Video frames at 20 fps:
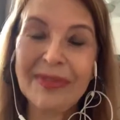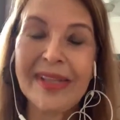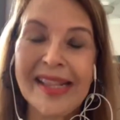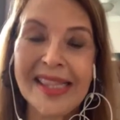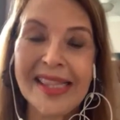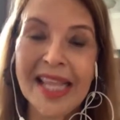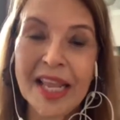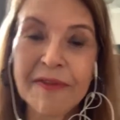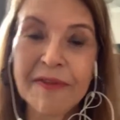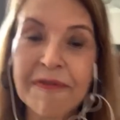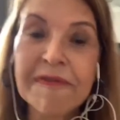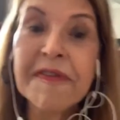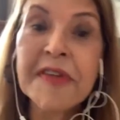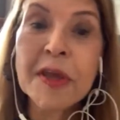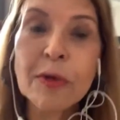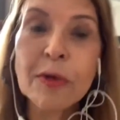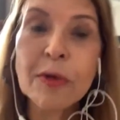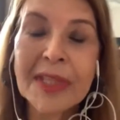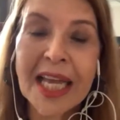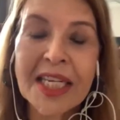They
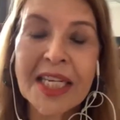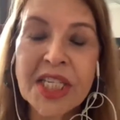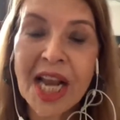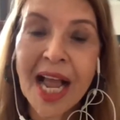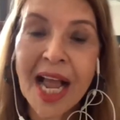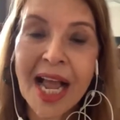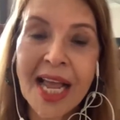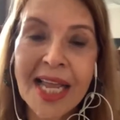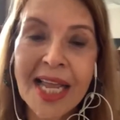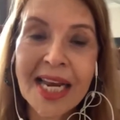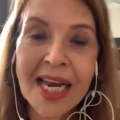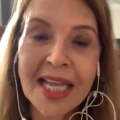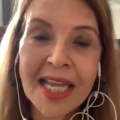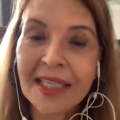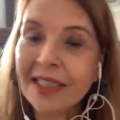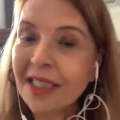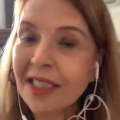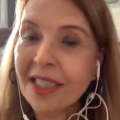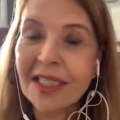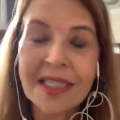feel that
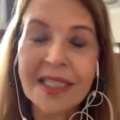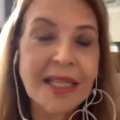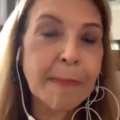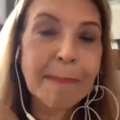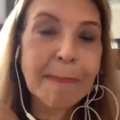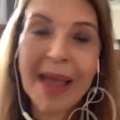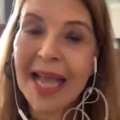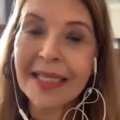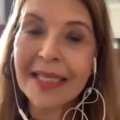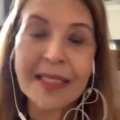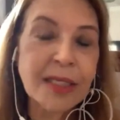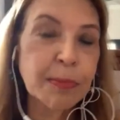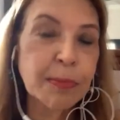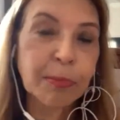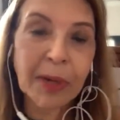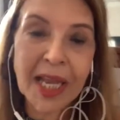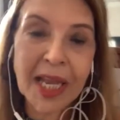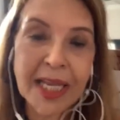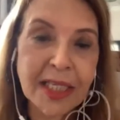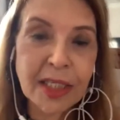Ireland is the best
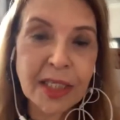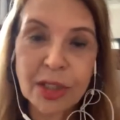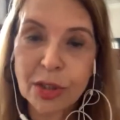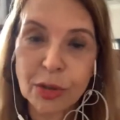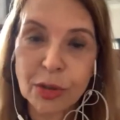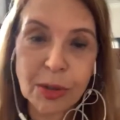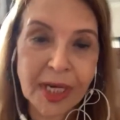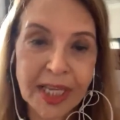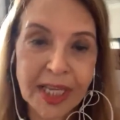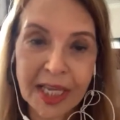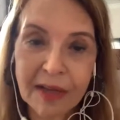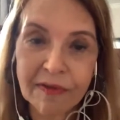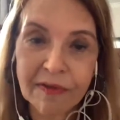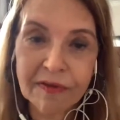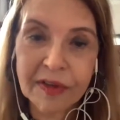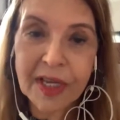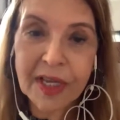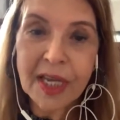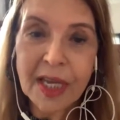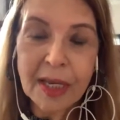place to live
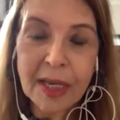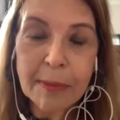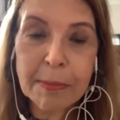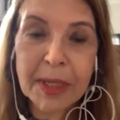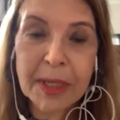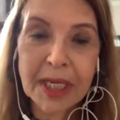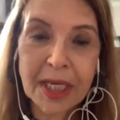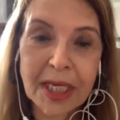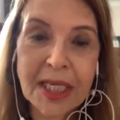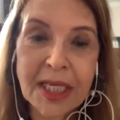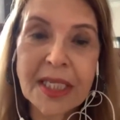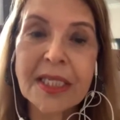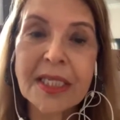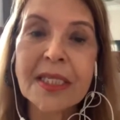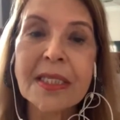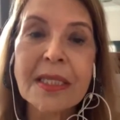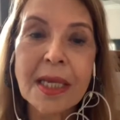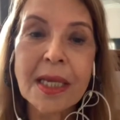because